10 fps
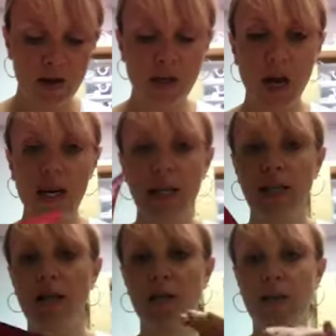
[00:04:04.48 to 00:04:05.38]
tiny
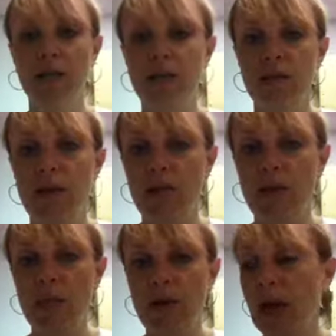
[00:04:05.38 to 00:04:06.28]
little bits that
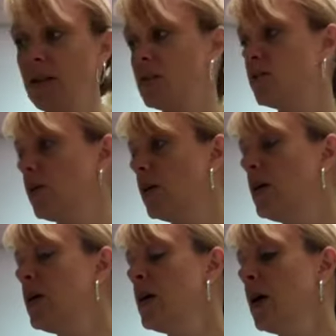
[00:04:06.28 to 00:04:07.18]
might be extra
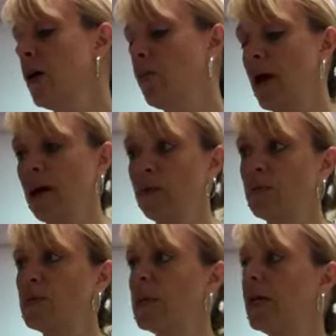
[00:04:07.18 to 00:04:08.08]

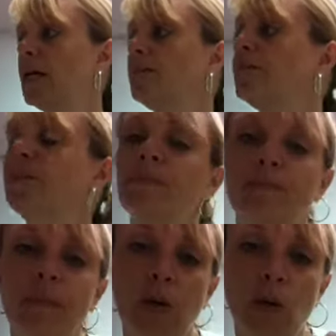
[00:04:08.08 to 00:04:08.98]
around,
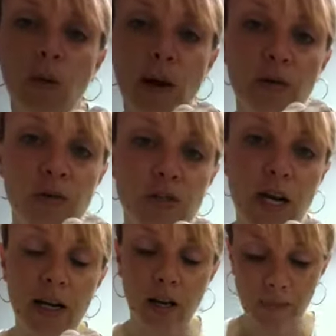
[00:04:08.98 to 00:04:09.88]
around your
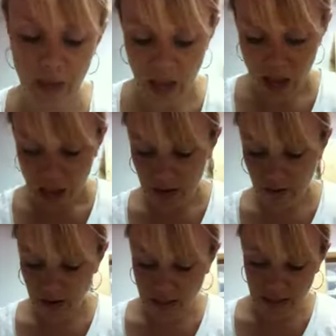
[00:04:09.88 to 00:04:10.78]
title, and
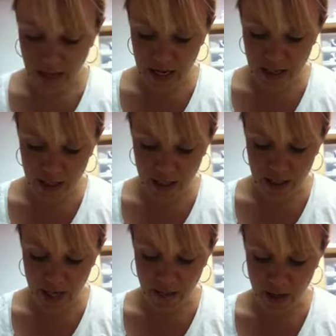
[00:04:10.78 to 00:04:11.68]
if that's the case, I just
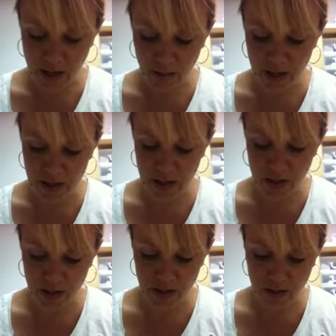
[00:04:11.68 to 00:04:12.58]
take my
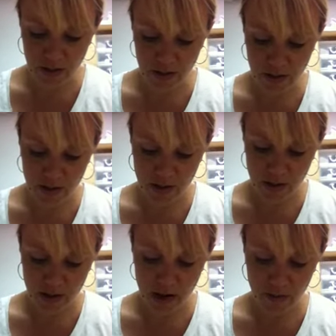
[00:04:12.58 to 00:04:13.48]
eraser
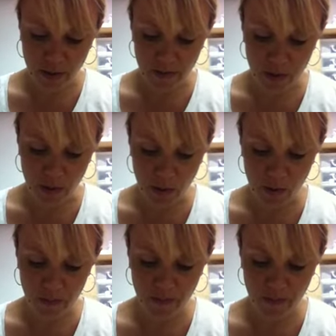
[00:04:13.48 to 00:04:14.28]
and buff them out,